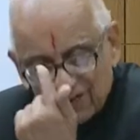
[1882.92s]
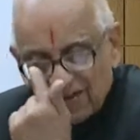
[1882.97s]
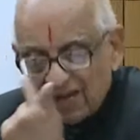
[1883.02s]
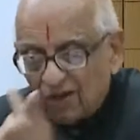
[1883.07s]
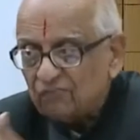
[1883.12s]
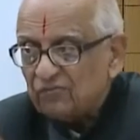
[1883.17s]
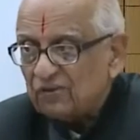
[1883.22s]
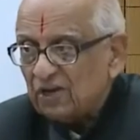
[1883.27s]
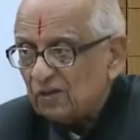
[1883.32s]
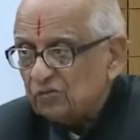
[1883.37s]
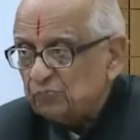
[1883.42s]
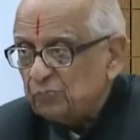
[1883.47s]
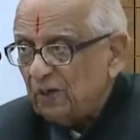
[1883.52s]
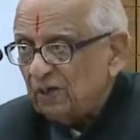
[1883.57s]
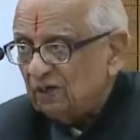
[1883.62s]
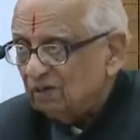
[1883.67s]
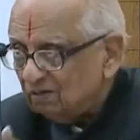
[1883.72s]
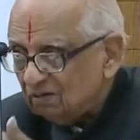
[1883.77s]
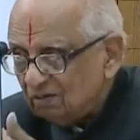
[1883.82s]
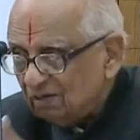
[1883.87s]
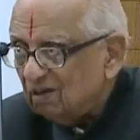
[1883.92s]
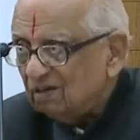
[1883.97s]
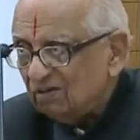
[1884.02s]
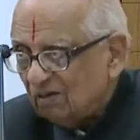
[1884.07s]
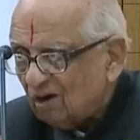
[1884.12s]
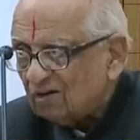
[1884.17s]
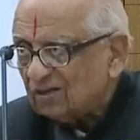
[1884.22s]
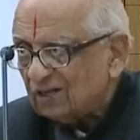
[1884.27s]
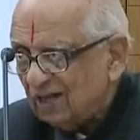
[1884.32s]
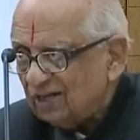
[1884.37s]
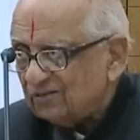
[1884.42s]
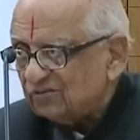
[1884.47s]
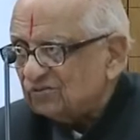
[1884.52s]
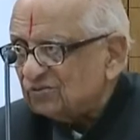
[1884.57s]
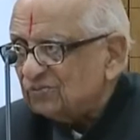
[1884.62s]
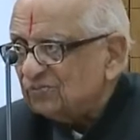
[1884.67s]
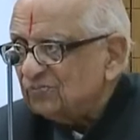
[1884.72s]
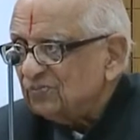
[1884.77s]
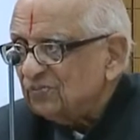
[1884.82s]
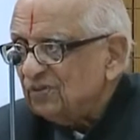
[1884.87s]
our, our husband, not
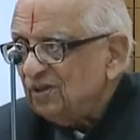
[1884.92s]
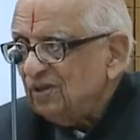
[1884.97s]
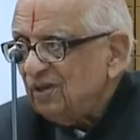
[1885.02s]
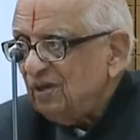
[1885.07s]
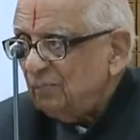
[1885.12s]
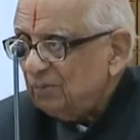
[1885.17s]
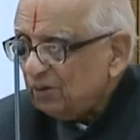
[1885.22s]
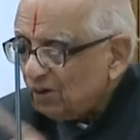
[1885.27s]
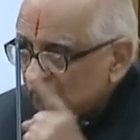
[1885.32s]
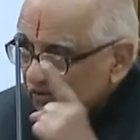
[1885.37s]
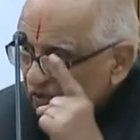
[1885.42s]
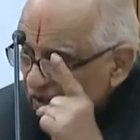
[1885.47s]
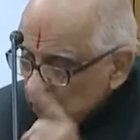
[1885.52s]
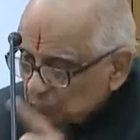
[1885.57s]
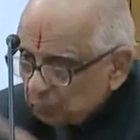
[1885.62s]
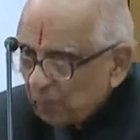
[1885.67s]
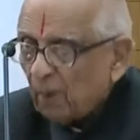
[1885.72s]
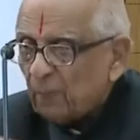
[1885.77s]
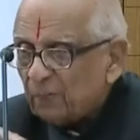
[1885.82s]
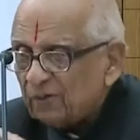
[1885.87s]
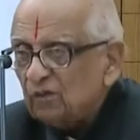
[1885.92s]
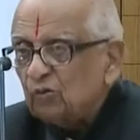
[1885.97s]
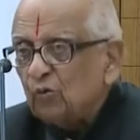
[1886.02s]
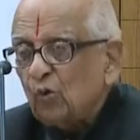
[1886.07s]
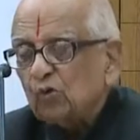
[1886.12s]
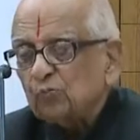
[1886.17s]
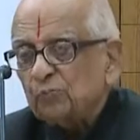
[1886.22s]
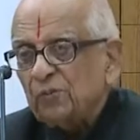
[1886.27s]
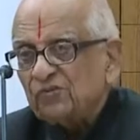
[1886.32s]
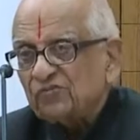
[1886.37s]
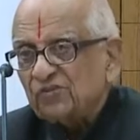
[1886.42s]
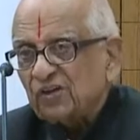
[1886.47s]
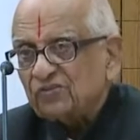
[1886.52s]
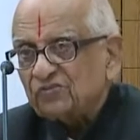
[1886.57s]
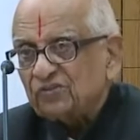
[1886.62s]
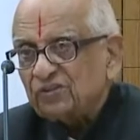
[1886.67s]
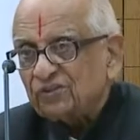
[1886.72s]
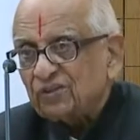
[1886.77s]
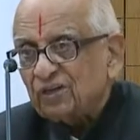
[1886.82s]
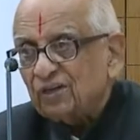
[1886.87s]
hers. Because his property goes by
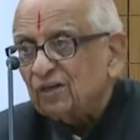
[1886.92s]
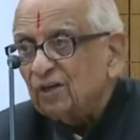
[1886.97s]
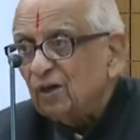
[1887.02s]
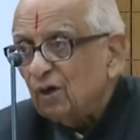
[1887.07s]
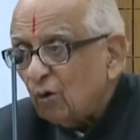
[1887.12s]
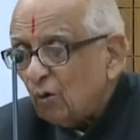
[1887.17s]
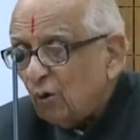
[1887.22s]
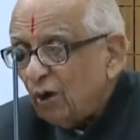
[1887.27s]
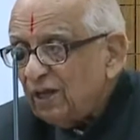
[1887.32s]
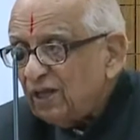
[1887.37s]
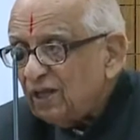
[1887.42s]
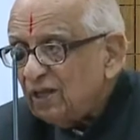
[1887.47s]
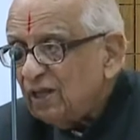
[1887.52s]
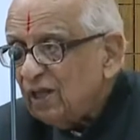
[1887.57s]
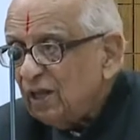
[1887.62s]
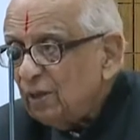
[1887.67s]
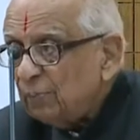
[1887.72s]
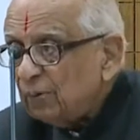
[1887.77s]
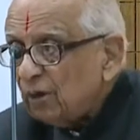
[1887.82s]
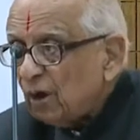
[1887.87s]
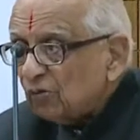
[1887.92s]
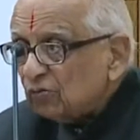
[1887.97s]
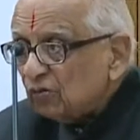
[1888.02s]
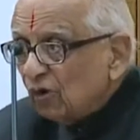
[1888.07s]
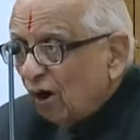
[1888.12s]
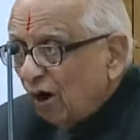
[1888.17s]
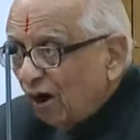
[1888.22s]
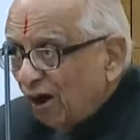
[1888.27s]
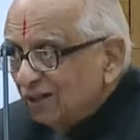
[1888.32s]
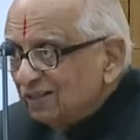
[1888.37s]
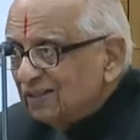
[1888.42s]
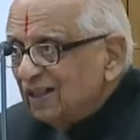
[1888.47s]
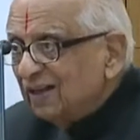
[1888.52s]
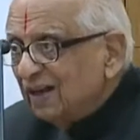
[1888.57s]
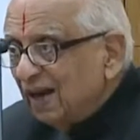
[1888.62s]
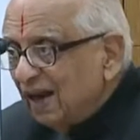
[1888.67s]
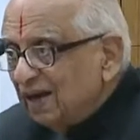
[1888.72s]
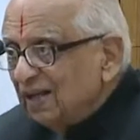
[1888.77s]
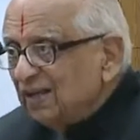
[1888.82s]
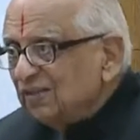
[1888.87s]
succession. Why? Because all
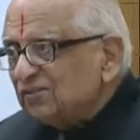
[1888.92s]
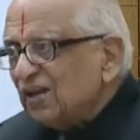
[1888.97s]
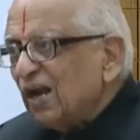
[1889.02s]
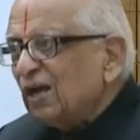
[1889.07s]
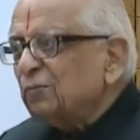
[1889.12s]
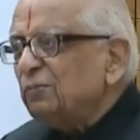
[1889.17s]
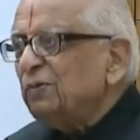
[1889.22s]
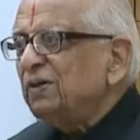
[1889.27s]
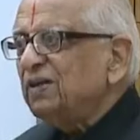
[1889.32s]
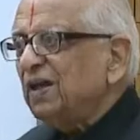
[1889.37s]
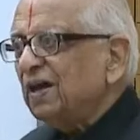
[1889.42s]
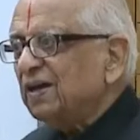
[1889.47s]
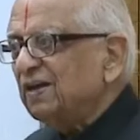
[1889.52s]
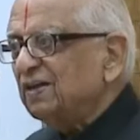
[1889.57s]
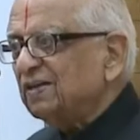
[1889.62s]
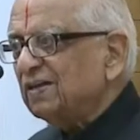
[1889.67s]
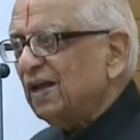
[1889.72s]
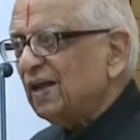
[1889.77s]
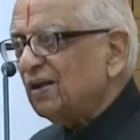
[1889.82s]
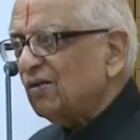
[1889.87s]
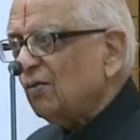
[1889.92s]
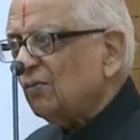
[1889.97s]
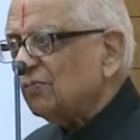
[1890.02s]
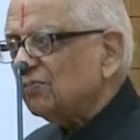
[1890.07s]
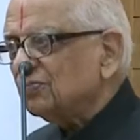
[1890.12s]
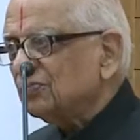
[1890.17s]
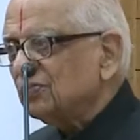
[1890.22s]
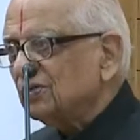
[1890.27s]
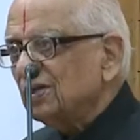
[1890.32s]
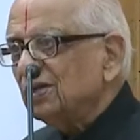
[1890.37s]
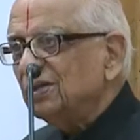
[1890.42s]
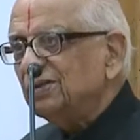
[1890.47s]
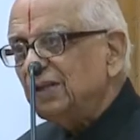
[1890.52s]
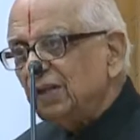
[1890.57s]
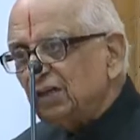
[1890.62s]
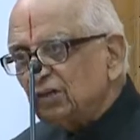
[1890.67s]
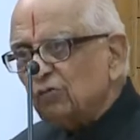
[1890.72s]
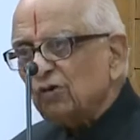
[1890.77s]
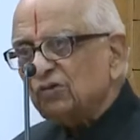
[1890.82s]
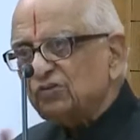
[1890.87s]
the ladies had to be taken care of.
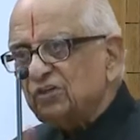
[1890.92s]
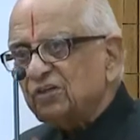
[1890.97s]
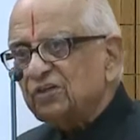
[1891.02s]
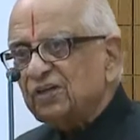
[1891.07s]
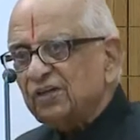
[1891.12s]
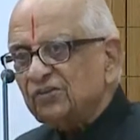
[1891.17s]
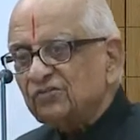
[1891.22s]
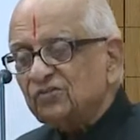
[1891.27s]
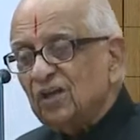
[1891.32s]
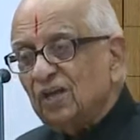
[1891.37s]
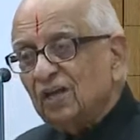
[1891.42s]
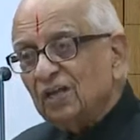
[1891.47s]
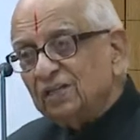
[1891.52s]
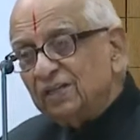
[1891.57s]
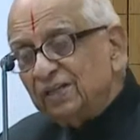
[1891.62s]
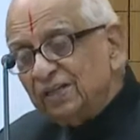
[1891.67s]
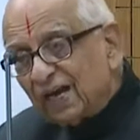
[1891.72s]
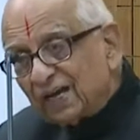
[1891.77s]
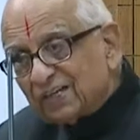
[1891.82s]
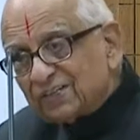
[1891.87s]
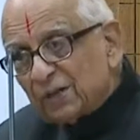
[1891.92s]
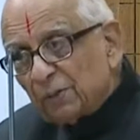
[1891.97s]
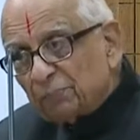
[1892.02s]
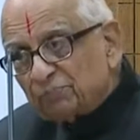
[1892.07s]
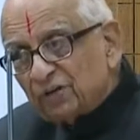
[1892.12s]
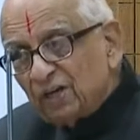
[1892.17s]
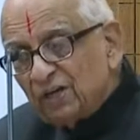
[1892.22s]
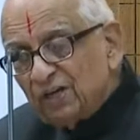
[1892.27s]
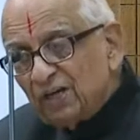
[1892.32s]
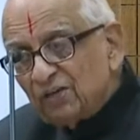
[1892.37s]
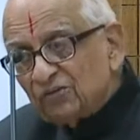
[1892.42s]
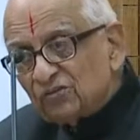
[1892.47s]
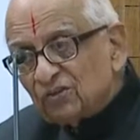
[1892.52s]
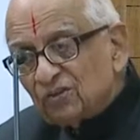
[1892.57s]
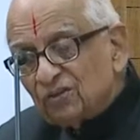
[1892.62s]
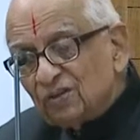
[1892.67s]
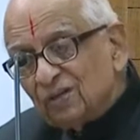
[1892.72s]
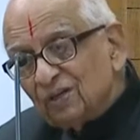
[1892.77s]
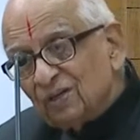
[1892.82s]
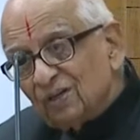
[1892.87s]
This was the text. The exception
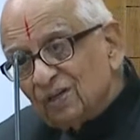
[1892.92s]
is